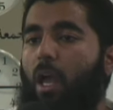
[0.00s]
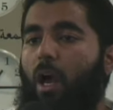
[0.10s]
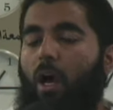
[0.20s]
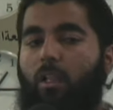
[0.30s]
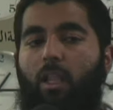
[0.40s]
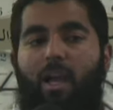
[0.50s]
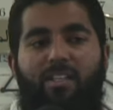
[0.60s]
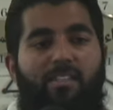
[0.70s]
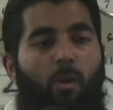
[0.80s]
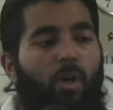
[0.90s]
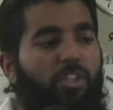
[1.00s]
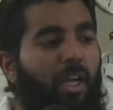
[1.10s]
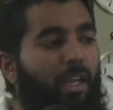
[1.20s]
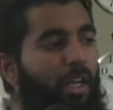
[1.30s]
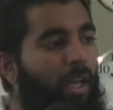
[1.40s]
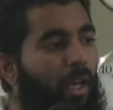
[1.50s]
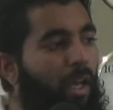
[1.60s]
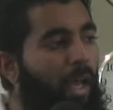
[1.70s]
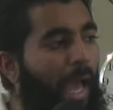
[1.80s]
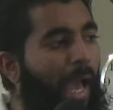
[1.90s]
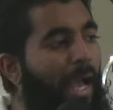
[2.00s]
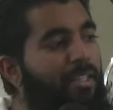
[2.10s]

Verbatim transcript: Allah Azza wa Jal has